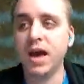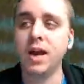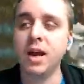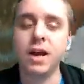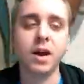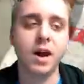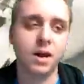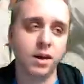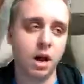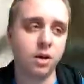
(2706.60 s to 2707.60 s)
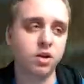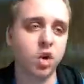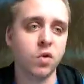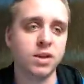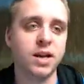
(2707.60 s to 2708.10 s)
Yeah, in
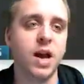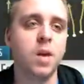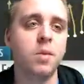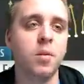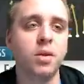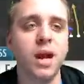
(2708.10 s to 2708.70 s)
college overtime